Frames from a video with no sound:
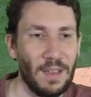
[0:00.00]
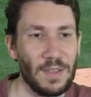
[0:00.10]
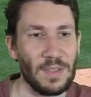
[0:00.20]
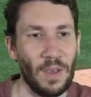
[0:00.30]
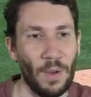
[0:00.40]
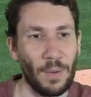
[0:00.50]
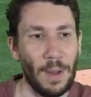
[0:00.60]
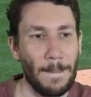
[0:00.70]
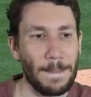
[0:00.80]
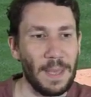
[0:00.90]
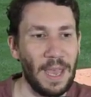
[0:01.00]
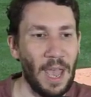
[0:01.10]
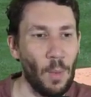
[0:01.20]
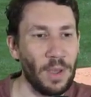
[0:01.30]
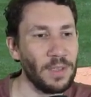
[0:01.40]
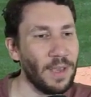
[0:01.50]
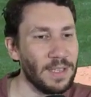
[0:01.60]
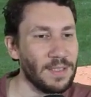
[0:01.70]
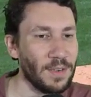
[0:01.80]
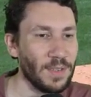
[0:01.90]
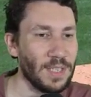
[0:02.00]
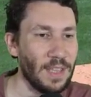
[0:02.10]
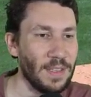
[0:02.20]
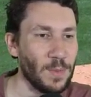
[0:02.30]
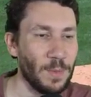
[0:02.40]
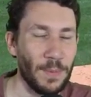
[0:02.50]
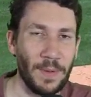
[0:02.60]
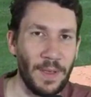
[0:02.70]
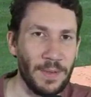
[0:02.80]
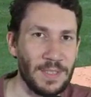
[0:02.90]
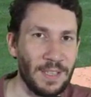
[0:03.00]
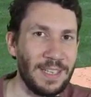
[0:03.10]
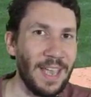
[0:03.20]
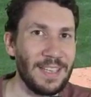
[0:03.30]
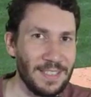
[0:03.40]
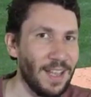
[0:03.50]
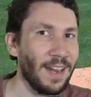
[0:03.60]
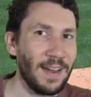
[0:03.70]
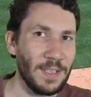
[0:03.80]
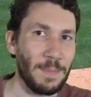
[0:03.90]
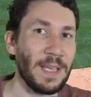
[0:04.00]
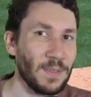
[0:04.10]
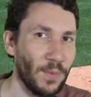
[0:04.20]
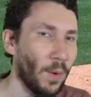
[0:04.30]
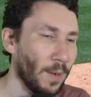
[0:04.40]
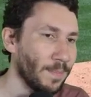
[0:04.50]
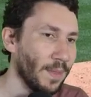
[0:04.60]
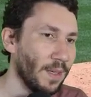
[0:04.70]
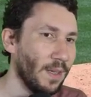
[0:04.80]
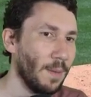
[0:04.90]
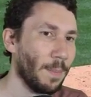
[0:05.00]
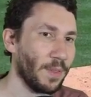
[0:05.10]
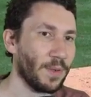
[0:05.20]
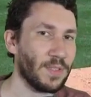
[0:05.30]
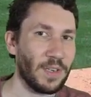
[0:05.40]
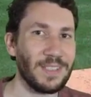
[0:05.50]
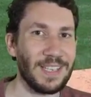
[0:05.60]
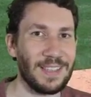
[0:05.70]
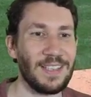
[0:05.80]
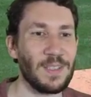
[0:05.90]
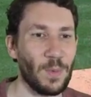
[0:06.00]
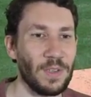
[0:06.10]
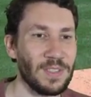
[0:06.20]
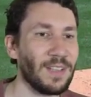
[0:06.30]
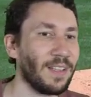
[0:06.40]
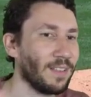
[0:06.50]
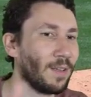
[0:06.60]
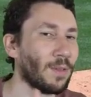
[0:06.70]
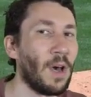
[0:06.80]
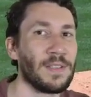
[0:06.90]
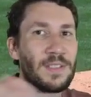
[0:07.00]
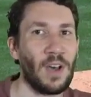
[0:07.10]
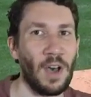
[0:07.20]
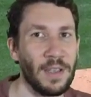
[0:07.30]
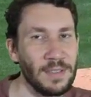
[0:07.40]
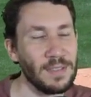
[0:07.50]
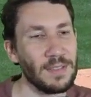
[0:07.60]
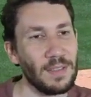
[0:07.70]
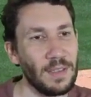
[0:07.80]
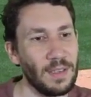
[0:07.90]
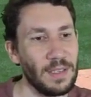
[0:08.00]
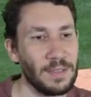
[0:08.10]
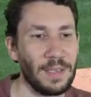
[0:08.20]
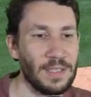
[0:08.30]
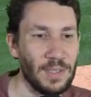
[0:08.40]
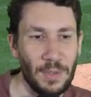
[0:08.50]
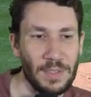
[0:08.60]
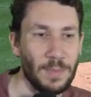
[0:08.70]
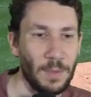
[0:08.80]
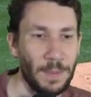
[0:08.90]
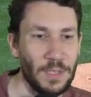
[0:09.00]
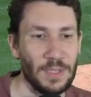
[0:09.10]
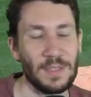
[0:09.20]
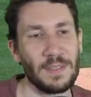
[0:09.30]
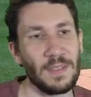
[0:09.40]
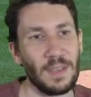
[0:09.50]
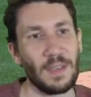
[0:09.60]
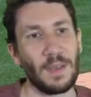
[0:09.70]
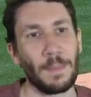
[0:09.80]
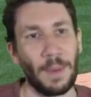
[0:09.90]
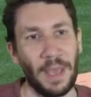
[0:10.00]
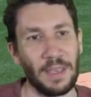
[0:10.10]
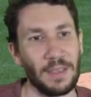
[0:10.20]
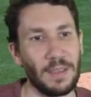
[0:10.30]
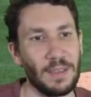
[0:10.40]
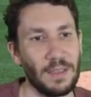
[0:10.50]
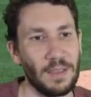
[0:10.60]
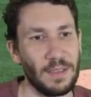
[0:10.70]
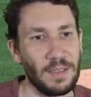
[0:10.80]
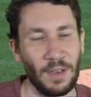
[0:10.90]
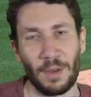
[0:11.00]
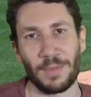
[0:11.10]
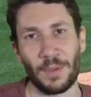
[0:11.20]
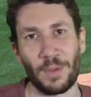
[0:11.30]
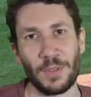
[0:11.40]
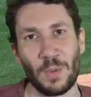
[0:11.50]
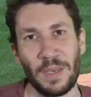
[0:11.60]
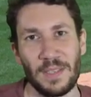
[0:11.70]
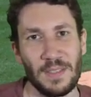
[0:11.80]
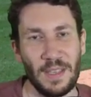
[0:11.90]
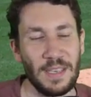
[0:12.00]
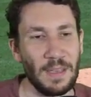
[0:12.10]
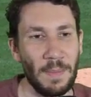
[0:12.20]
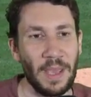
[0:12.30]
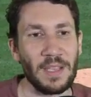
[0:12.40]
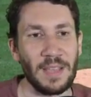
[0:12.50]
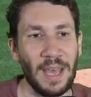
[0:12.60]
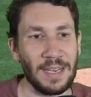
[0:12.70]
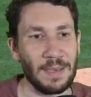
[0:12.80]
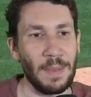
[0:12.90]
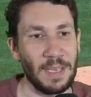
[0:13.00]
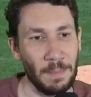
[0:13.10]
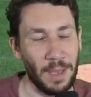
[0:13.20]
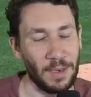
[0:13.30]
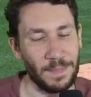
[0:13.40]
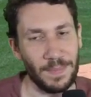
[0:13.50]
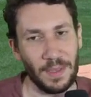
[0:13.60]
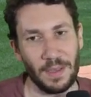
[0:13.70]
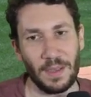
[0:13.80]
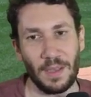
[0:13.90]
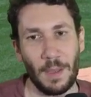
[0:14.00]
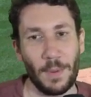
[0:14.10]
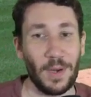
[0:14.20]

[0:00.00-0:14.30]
So I, I want you guys to understand this with Berríos. So yeah, he's not at his best form, but there are starts like these where it's not like a lost cause. He still executes some good pitches, but, you know, there are little tweaks that he can make that it can make him better. But all